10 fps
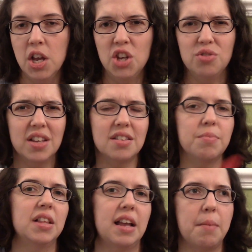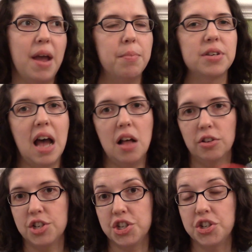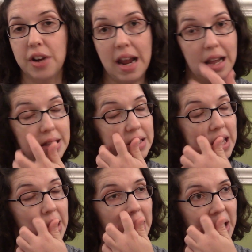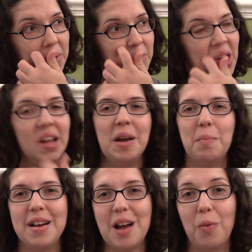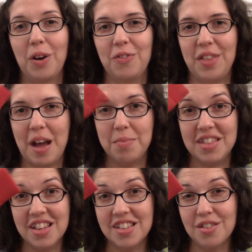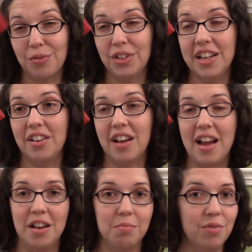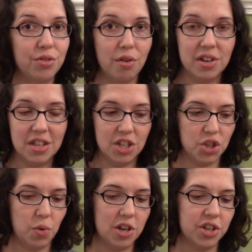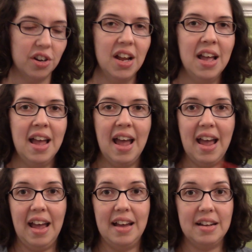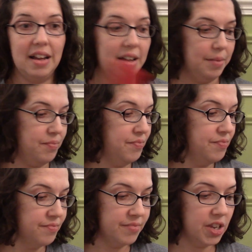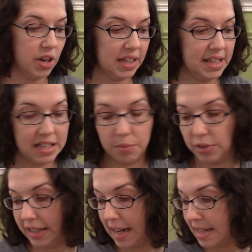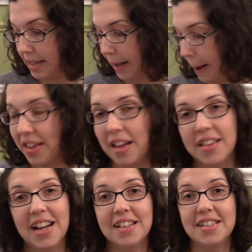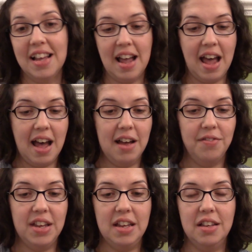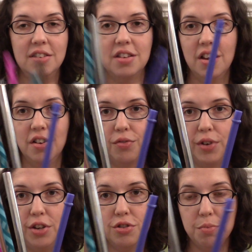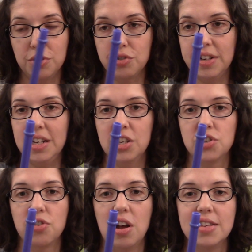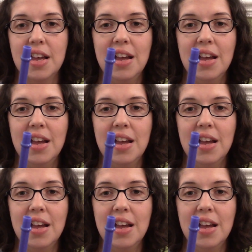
using something like a paper towel or just your hands might not work for that. But this is a really good item. Throw it in the dishwasher and you know, it cleans up really nicely. The next thing I have is reusable drinking straws.